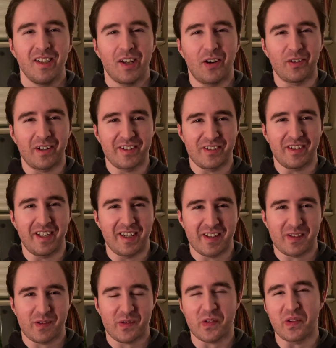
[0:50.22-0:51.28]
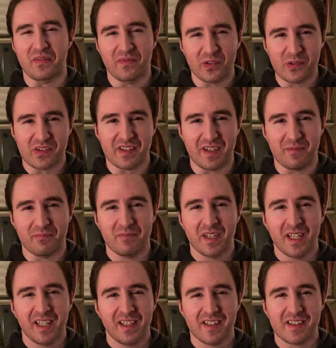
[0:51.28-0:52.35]
Alright, you guys, so the first step
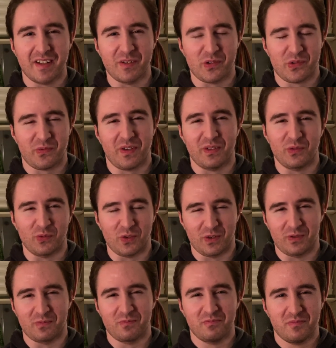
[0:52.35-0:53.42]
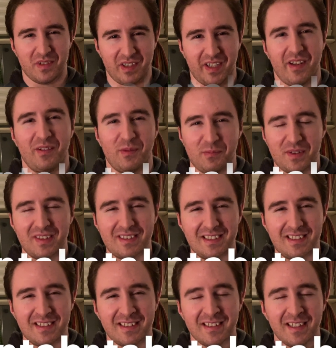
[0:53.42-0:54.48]
centers around the word accountability.